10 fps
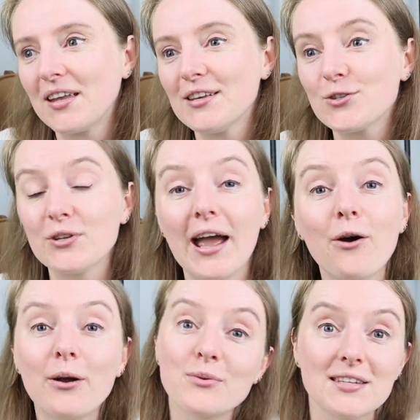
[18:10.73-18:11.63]
So
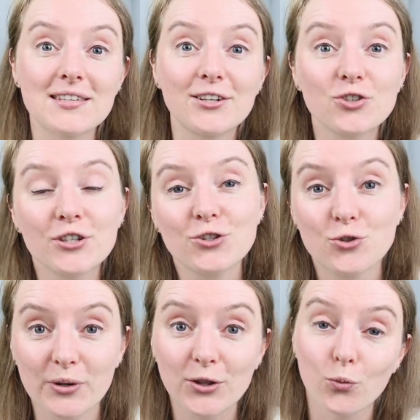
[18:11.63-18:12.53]
now I was essentially
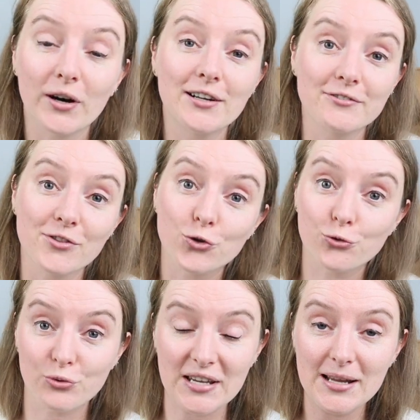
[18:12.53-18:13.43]
doing the work of
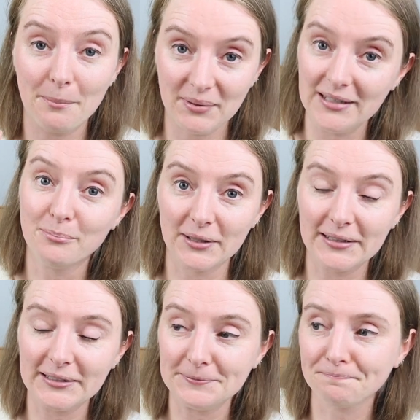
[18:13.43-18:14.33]
three
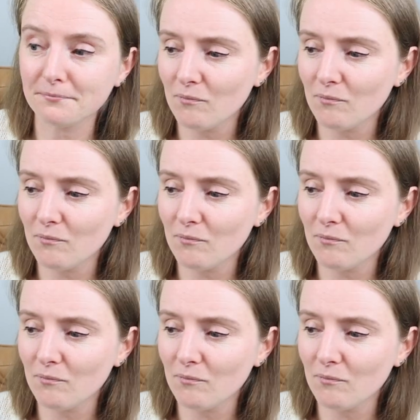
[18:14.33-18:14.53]
people.